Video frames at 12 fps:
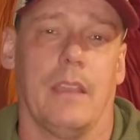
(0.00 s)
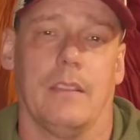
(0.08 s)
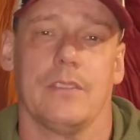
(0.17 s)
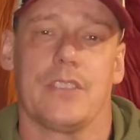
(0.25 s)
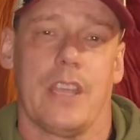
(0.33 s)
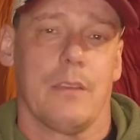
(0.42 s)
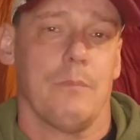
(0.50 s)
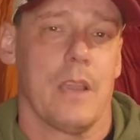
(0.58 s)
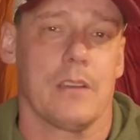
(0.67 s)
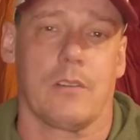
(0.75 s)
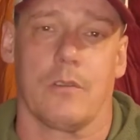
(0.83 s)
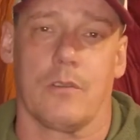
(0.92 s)
Melanzana
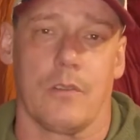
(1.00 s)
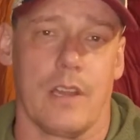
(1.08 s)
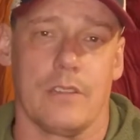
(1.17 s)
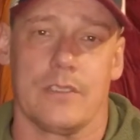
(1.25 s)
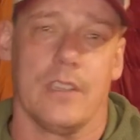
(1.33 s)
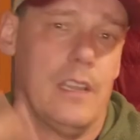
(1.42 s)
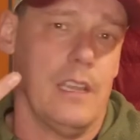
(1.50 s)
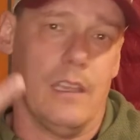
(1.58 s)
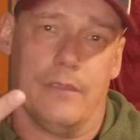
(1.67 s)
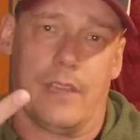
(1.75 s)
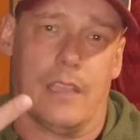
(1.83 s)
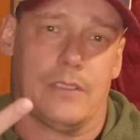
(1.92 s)
microgrids.
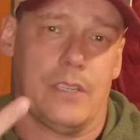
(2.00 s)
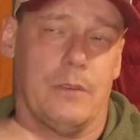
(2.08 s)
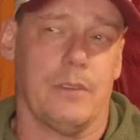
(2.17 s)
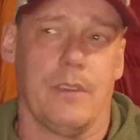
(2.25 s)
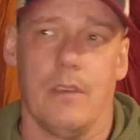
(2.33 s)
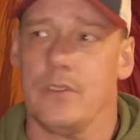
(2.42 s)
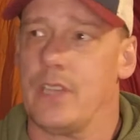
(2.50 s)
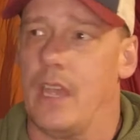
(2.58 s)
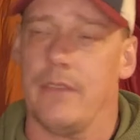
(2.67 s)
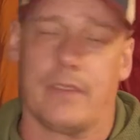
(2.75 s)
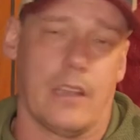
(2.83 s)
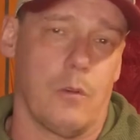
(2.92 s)
I've got two of those.
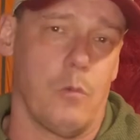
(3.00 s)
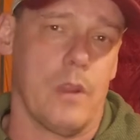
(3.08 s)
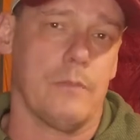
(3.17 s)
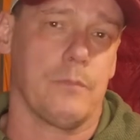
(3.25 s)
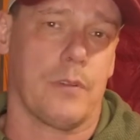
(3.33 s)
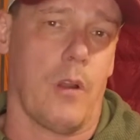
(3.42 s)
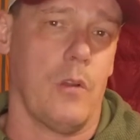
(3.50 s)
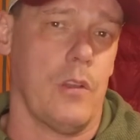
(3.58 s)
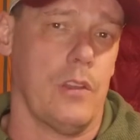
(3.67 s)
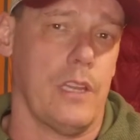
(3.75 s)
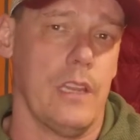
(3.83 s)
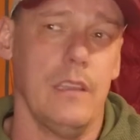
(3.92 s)
I've got a Wind
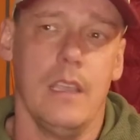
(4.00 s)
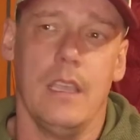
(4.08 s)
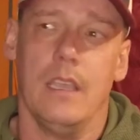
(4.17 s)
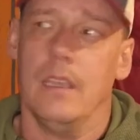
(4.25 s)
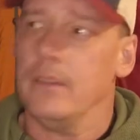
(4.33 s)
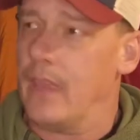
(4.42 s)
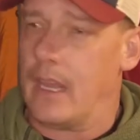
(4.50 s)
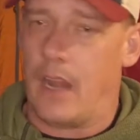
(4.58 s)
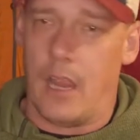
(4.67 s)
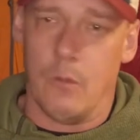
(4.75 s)
Pro hoodie that